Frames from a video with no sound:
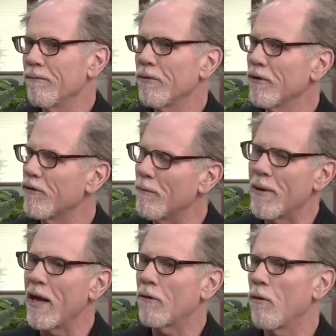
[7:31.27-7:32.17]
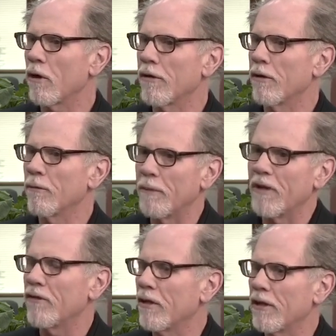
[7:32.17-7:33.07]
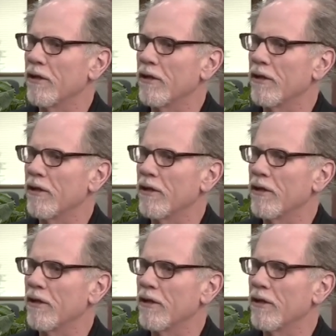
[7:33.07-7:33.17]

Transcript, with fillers: pretty as a backwater that basically